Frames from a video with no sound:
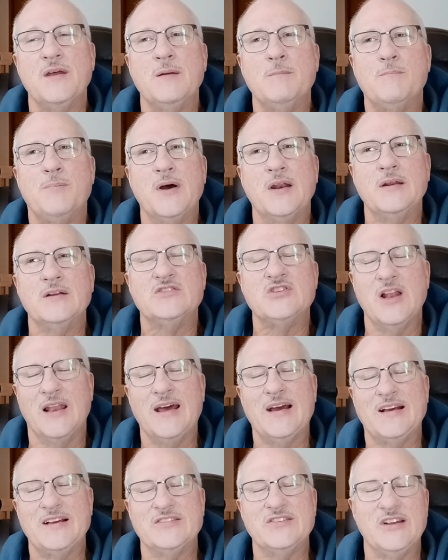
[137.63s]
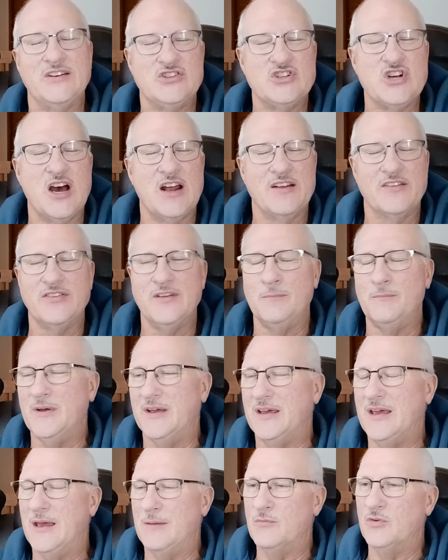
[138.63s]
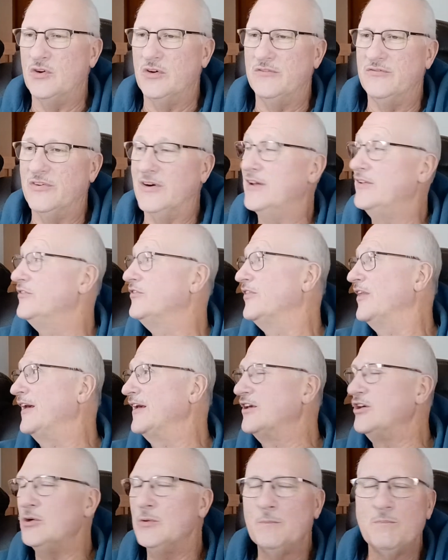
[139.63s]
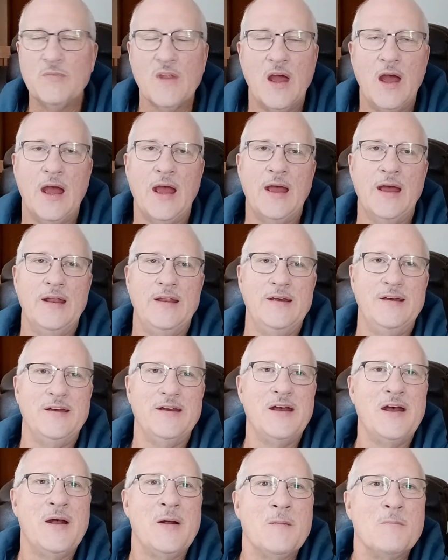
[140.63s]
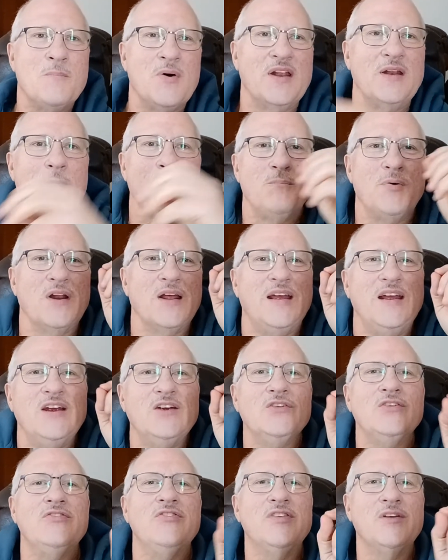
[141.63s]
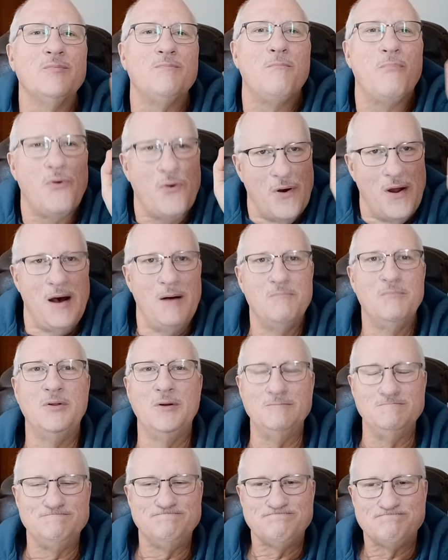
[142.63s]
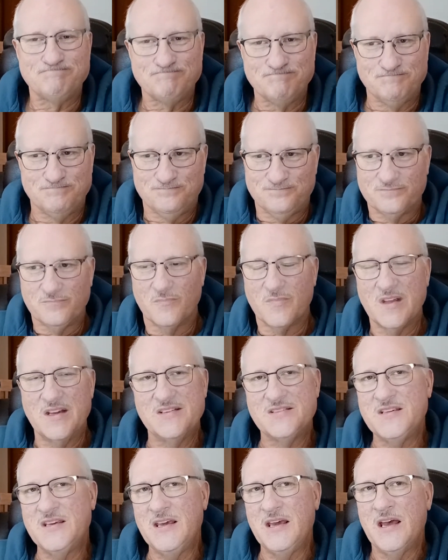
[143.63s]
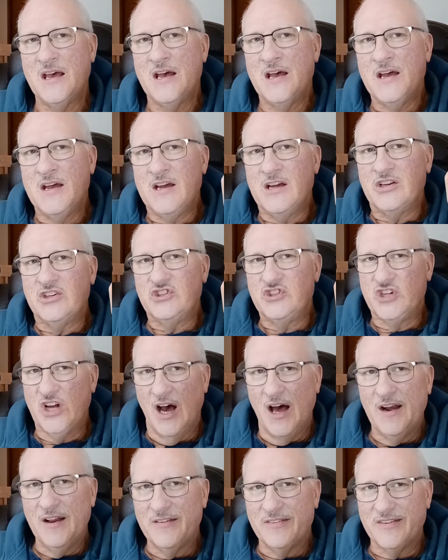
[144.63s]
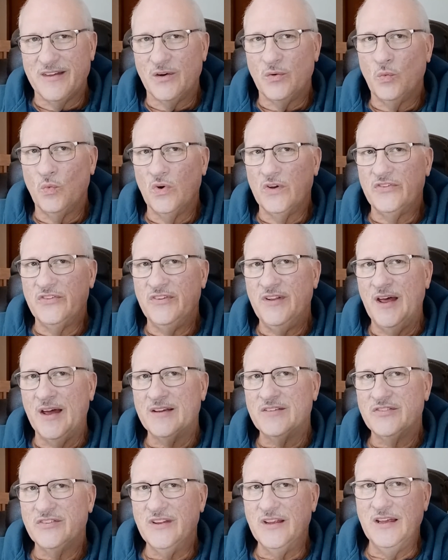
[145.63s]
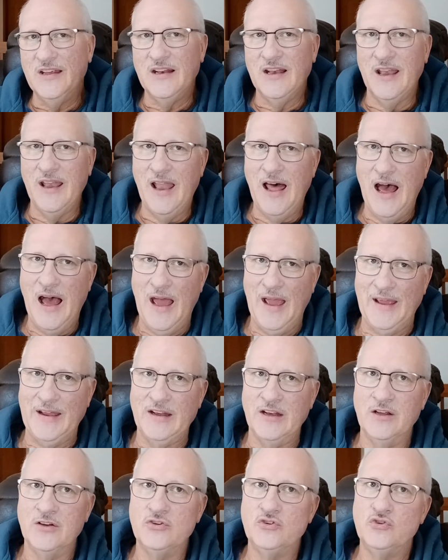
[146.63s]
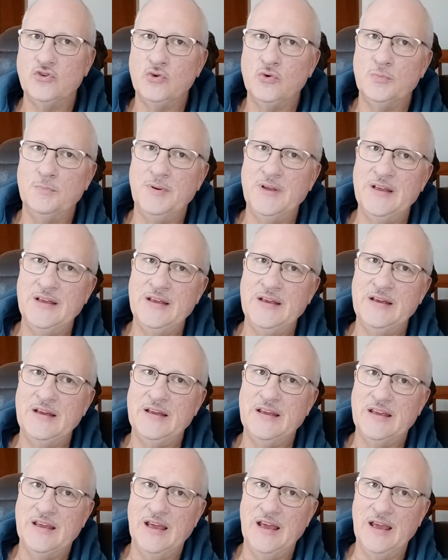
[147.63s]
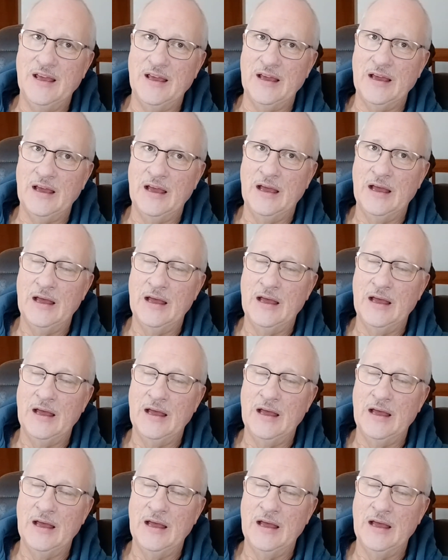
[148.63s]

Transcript: But like I said, Jonathan became good friends. Thank you. But here's the problem. You see, Jonathan was next in line to be king,